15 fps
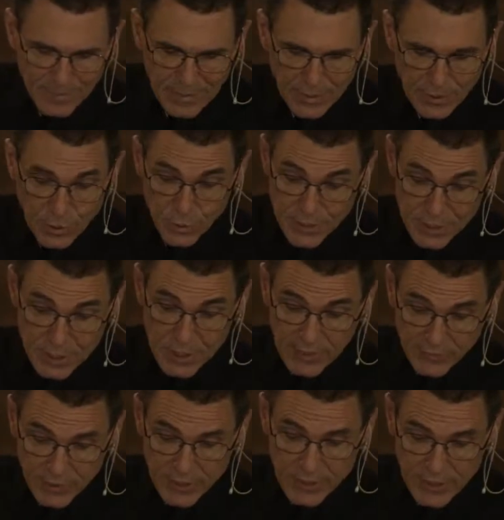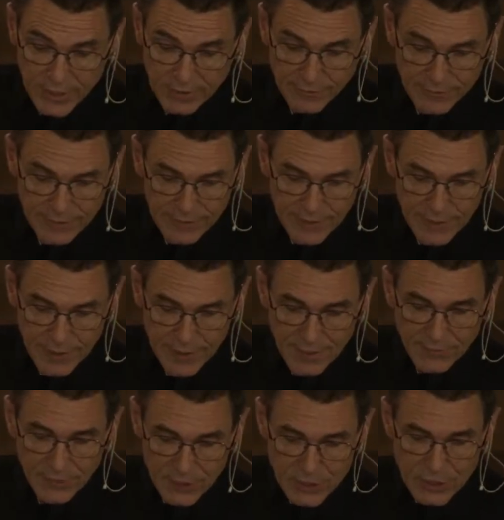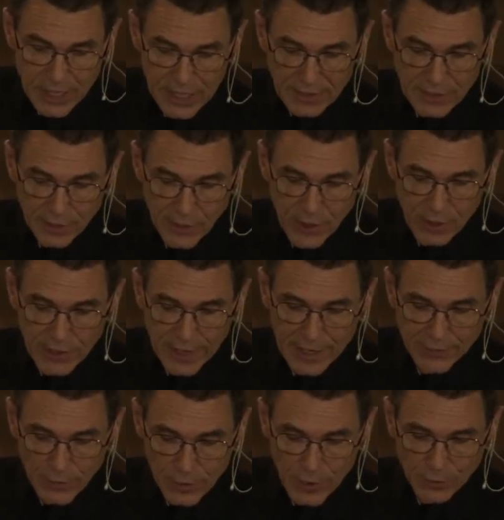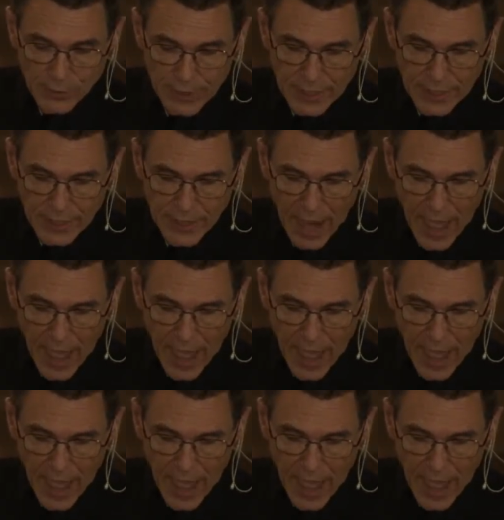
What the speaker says: You deceive yourself. First take the log out of your own eye,